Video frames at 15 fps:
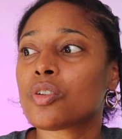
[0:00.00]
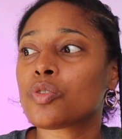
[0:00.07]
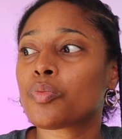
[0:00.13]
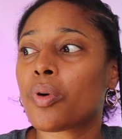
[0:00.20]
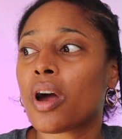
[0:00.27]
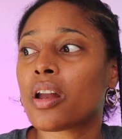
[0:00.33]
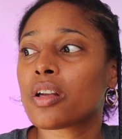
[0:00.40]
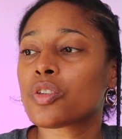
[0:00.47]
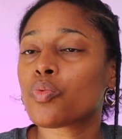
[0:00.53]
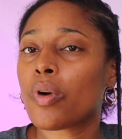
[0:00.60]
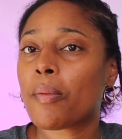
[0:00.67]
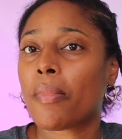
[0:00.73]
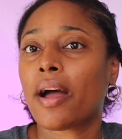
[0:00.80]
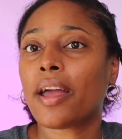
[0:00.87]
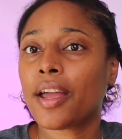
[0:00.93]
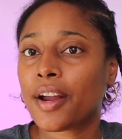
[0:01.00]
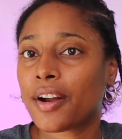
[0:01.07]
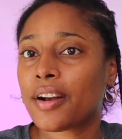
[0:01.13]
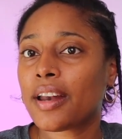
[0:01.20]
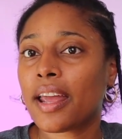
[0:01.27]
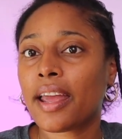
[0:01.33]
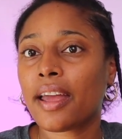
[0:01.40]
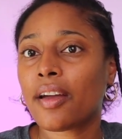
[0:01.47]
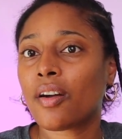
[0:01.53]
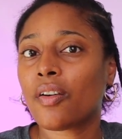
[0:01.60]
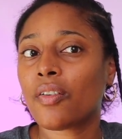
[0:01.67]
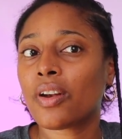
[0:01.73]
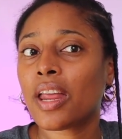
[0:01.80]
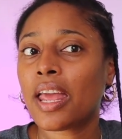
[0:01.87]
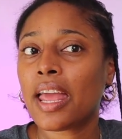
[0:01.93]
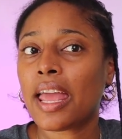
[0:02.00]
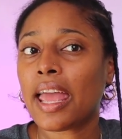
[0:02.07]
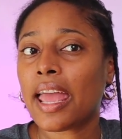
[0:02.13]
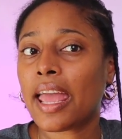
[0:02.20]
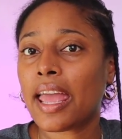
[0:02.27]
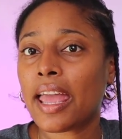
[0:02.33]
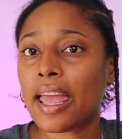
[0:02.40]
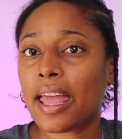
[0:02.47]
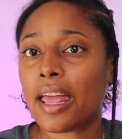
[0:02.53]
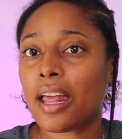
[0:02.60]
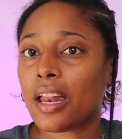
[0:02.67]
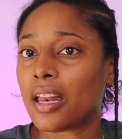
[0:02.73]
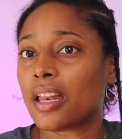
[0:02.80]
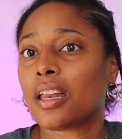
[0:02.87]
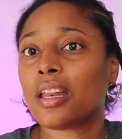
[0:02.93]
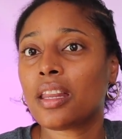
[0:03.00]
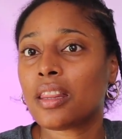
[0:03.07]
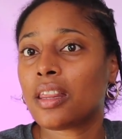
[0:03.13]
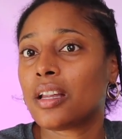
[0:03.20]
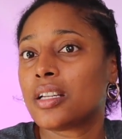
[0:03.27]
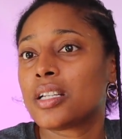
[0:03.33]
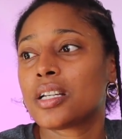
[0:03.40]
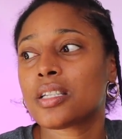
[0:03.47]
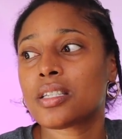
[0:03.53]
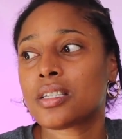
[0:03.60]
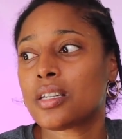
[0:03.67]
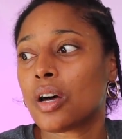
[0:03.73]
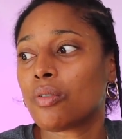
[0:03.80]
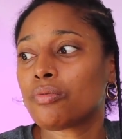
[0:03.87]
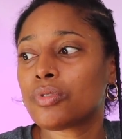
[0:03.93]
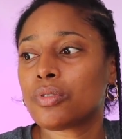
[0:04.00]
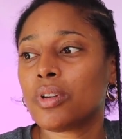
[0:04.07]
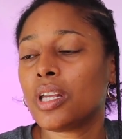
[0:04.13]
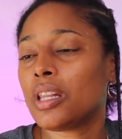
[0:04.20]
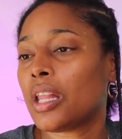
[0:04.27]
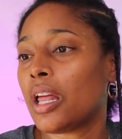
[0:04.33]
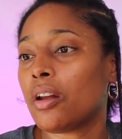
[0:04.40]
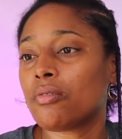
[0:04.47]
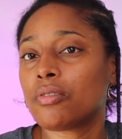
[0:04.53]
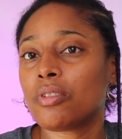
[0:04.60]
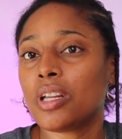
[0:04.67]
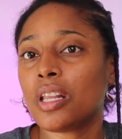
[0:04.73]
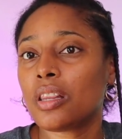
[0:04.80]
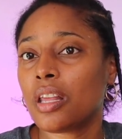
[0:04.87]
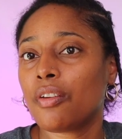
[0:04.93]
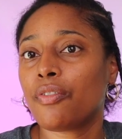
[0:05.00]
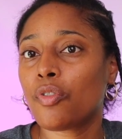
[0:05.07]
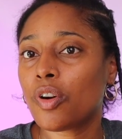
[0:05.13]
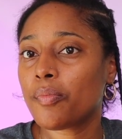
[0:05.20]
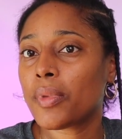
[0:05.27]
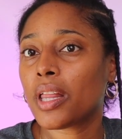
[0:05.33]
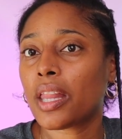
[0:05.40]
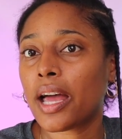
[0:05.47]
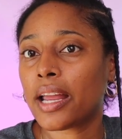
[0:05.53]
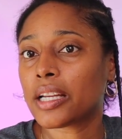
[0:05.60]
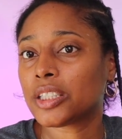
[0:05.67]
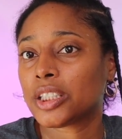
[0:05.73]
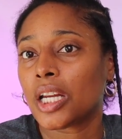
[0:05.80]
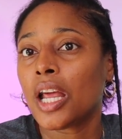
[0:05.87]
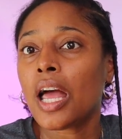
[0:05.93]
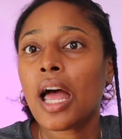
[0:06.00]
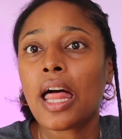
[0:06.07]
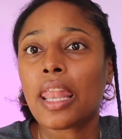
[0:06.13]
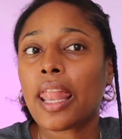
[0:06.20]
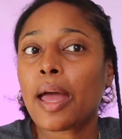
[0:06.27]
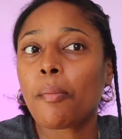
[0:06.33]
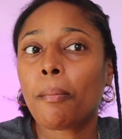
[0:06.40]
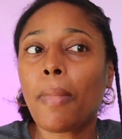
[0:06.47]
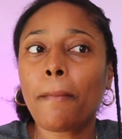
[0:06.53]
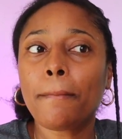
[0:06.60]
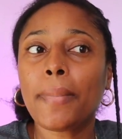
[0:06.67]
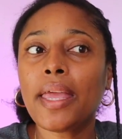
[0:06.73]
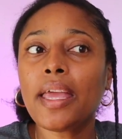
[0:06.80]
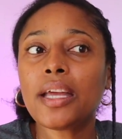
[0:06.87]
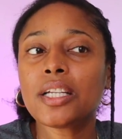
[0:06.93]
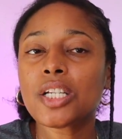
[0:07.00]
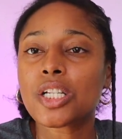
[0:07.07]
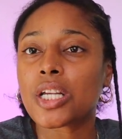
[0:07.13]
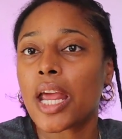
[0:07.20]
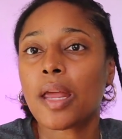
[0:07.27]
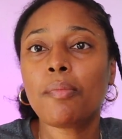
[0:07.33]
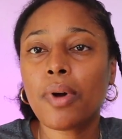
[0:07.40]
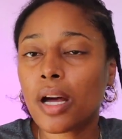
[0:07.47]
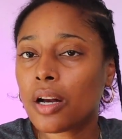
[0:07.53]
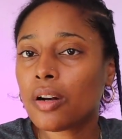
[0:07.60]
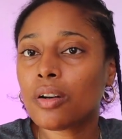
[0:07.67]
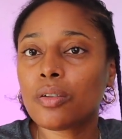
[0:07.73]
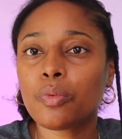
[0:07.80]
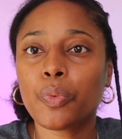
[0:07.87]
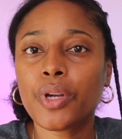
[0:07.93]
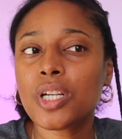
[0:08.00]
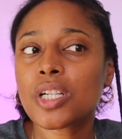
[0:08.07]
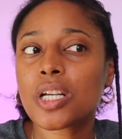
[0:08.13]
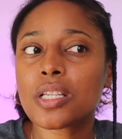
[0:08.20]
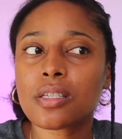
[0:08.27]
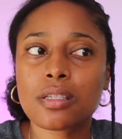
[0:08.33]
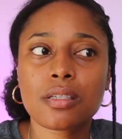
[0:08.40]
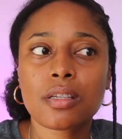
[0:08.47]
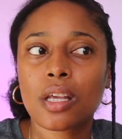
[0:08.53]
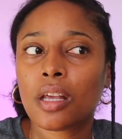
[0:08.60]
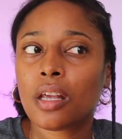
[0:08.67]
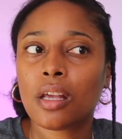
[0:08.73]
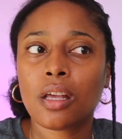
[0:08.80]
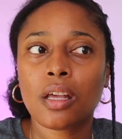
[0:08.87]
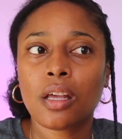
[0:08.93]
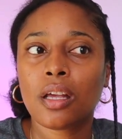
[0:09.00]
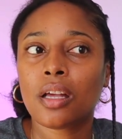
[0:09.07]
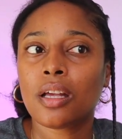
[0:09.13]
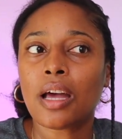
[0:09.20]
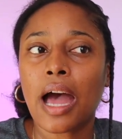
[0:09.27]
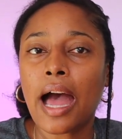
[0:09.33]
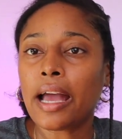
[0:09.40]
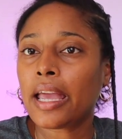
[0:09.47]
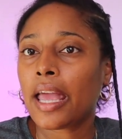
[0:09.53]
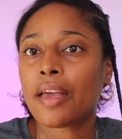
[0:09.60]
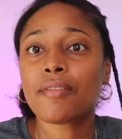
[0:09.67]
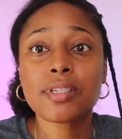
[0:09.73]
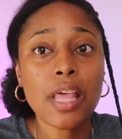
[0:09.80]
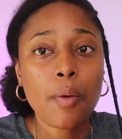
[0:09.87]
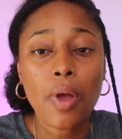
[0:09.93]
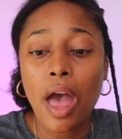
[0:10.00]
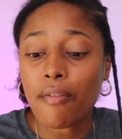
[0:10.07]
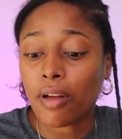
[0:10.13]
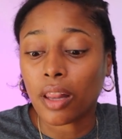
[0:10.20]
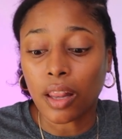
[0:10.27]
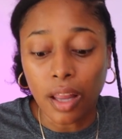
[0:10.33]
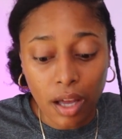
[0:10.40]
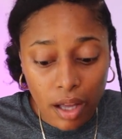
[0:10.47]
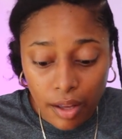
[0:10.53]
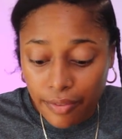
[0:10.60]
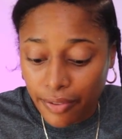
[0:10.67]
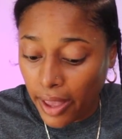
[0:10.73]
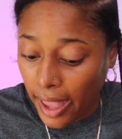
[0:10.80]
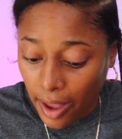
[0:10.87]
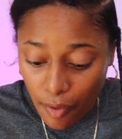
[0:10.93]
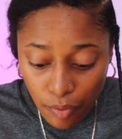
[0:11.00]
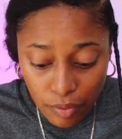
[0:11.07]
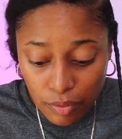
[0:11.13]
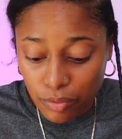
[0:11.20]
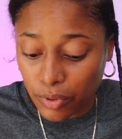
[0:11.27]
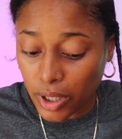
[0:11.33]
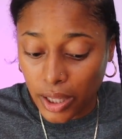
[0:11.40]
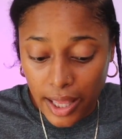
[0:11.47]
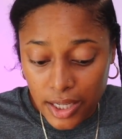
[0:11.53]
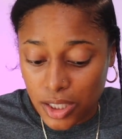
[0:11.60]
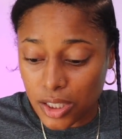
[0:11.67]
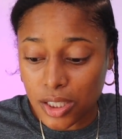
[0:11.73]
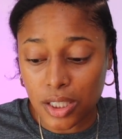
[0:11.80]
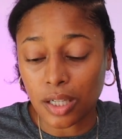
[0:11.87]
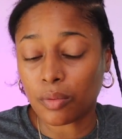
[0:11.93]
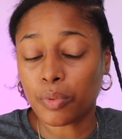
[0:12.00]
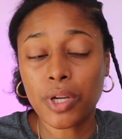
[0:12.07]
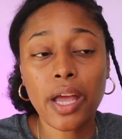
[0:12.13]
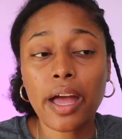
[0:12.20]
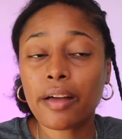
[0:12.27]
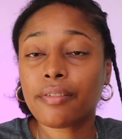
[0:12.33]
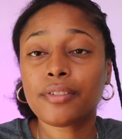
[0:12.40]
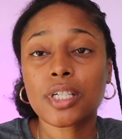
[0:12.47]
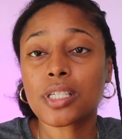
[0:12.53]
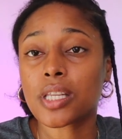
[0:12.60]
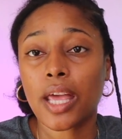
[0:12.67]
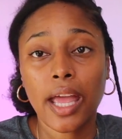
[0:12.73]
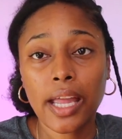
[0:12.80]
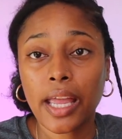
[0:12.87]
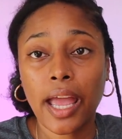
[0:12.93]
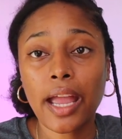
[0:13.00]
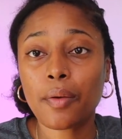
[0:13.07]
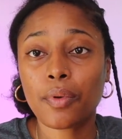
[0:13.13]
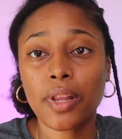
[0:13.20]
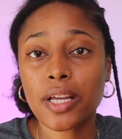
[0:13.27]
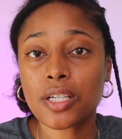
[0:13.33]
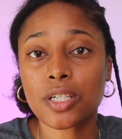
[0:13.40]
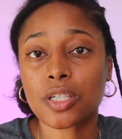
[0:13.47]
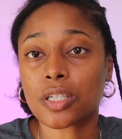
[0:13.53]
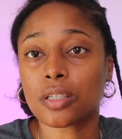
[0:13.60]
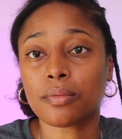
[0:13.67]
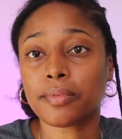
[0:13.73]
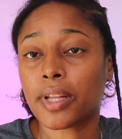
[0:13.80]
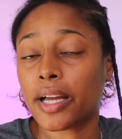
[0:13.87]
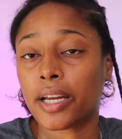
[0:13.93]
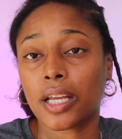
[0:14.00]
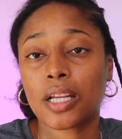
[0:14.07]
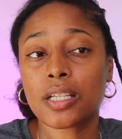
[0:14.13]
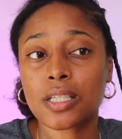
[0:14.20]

Those products weigh my hair down, and they just don't do it. They don't do anything for me. Like me and shea butter, I can't even say we have a love-hate relationship. We have just a hate-hate relationship. Like